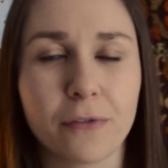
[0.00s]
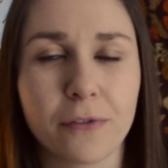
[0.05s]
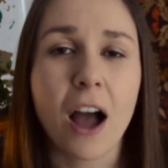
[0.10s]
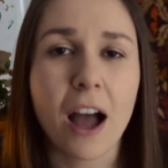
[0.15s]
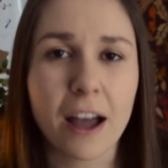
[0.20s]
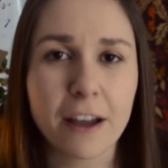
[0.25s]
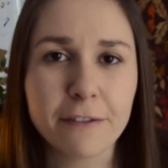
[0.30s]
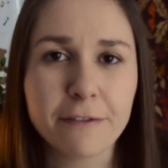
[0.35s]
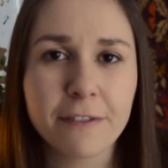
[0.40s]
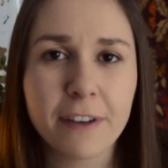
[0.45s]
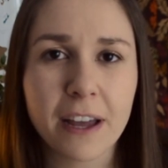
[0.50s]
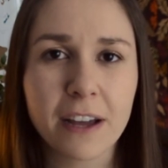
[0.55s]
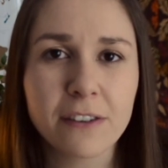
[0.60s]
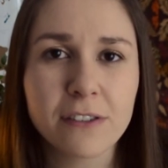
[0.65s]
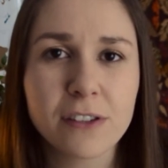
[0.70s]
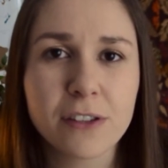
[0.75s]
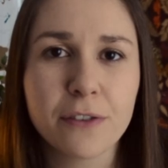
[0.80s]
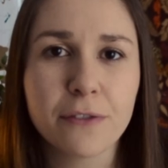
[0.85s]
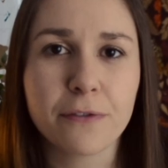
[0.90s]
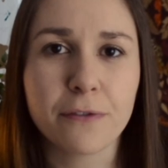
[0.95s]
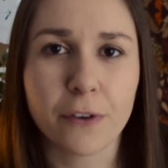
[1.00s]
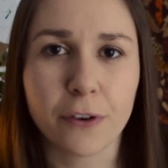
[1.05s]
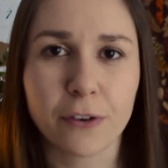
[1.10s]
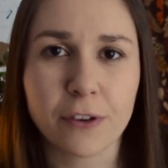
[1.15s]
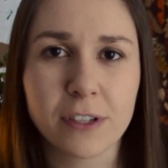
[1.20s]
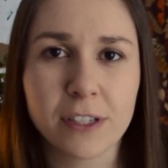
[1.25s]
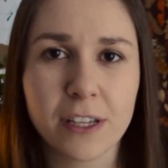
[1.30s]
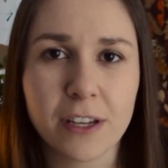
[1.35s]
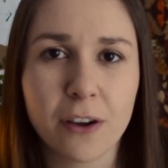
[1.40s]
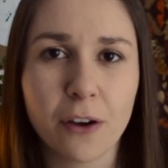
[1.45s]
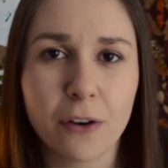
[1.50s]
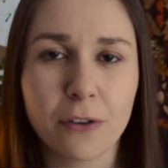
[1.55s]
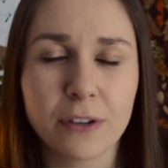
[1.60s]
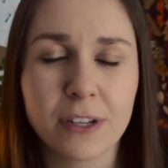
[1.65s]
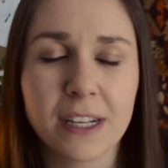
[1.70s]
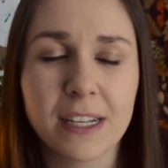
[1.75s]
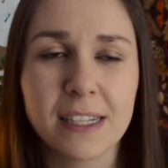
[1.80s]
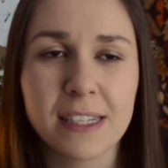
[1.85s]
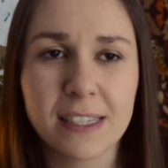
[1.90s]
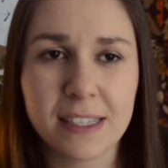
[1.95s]
I've found that focusing on
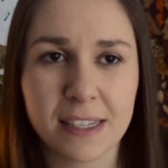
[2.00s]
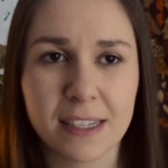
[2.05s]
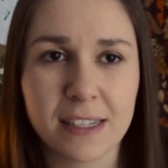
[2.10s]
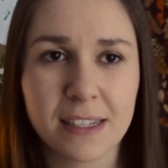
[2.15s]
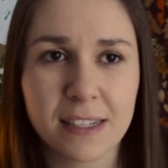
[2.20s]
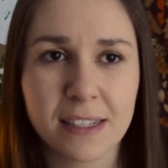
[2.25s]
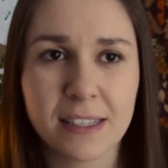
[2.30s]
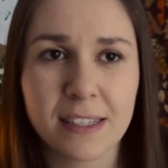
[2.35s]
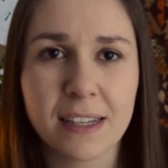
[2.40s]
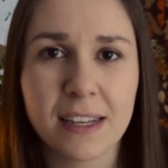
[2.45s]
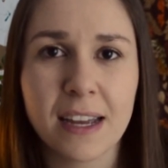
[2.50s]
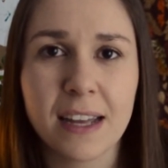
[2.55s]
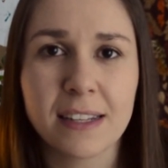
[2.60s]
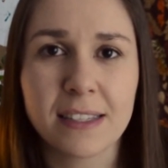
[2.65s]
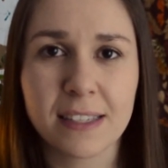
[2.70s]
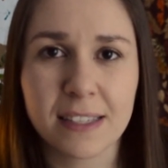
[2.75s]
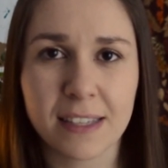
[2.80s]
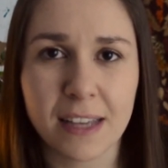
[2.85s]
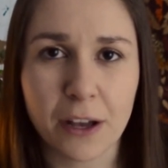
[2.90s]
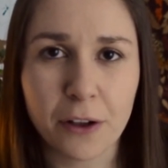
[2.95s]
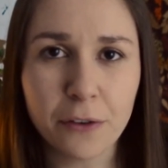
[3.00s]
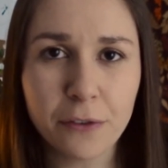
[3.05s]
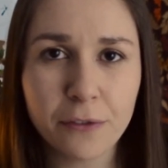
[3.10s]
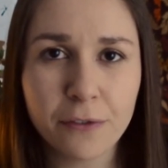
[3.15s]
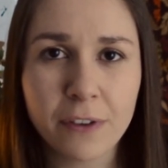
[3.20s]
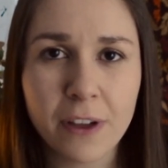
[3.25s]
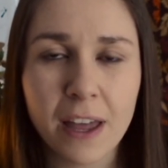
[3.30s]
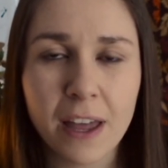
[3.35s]
consistency itself